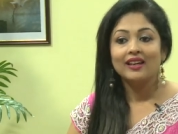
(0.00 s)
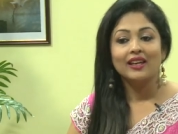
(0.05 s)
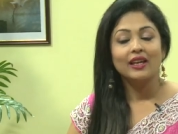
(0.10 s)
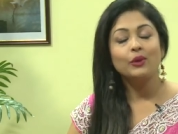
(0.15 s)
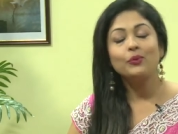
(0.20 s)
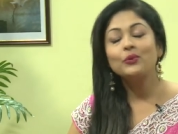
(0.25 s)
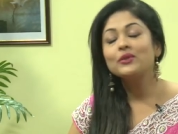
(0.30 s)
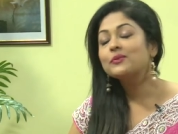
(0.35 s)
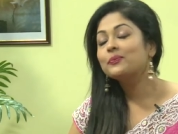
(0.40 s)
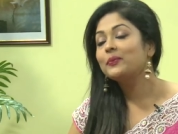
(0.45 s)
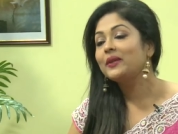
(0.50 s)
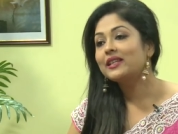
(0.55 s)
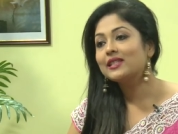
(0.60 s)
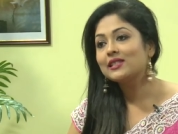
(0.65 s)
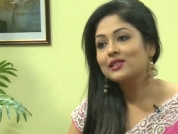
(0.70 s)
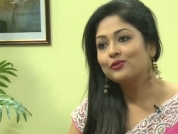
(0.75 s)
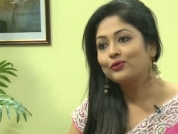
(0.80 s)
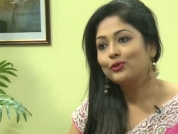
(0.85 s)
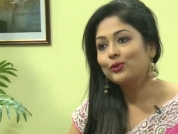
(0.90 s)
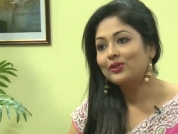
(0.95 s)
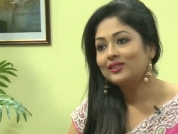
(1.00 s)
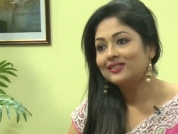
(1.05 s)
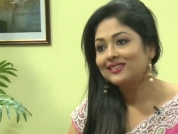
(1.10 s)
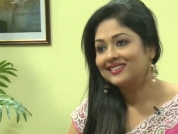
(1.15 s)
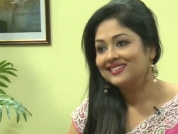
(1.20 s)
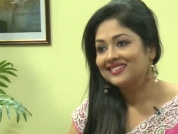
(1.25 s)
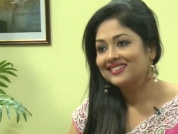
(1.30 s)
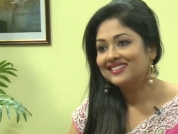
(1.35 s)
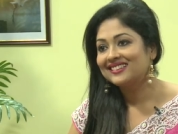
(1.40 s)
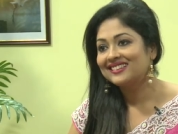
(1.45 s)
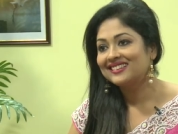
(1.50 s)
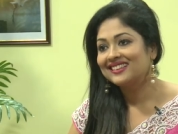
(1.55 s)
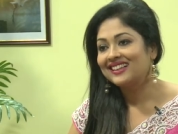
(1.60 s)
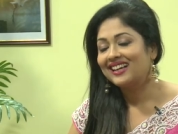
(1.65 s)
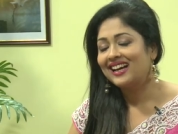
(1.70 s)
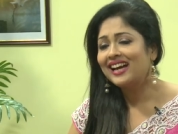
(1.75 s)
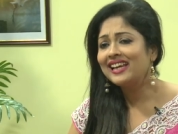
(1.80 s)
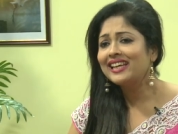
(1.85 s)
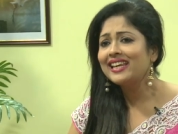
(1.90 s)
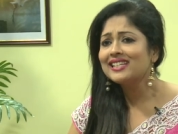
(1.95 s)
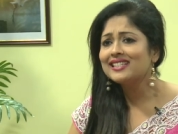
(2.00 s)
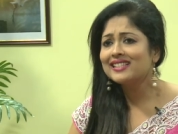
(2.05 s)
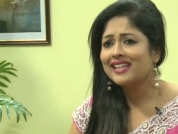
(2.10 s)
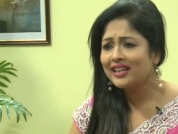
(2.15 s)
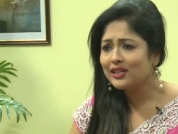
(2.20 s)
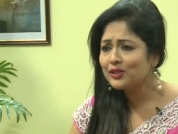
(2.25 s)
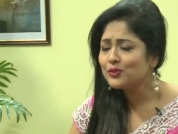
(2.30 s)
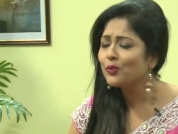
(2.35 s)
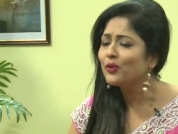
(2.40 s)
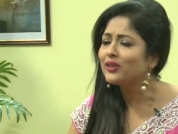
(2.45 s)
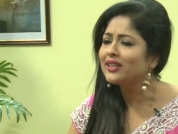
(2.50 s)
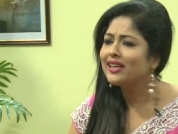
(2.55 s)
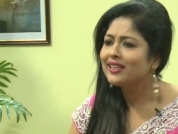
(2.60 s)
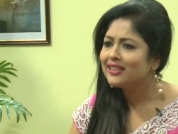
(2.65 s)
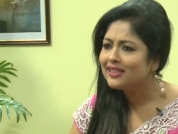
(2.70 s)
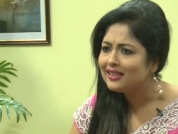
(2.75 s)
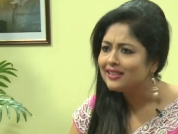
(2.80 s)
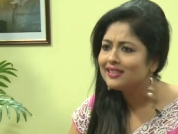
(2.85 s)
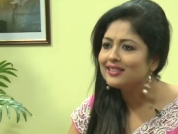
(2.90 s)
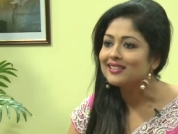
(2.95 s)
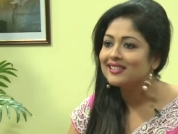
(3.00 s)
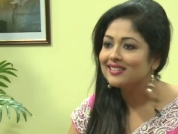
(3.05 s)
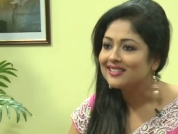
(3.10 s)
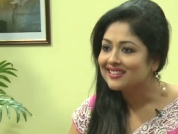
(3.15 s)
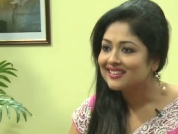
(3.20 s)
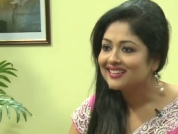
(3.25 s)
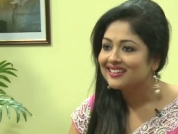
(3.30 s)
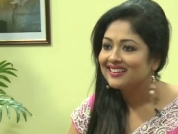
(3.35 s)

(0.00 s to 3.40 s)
It was blissful. Mm-hmm. I guess that is what I needed.